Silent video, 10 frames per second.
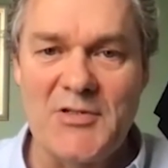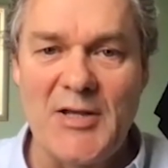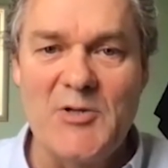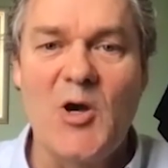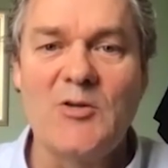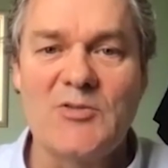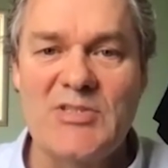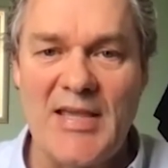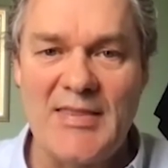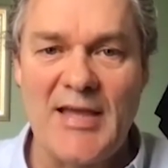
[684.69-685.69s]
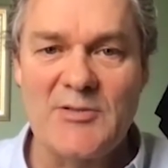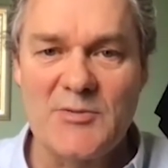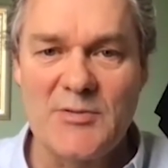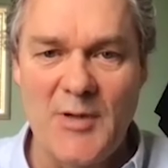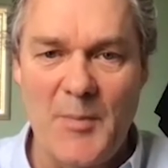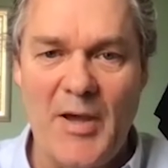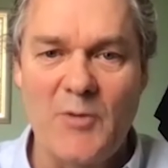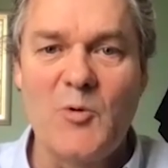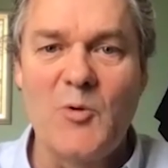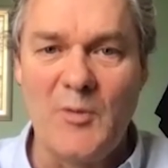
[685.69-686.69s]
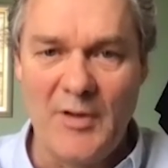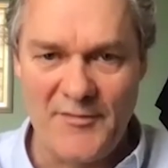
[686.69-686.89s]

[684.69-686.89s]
And you can't say that about all